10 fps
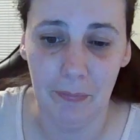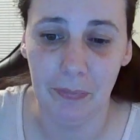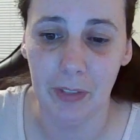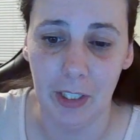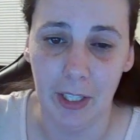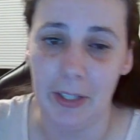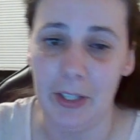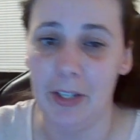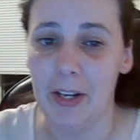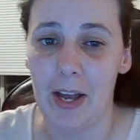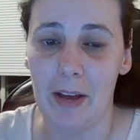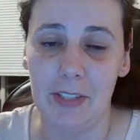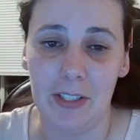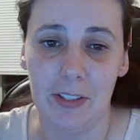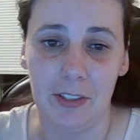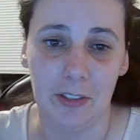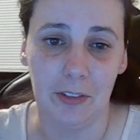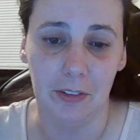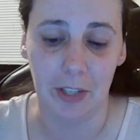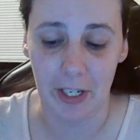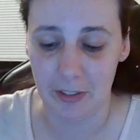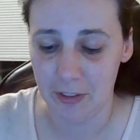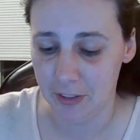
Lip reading: They're like, here, have this, it's great.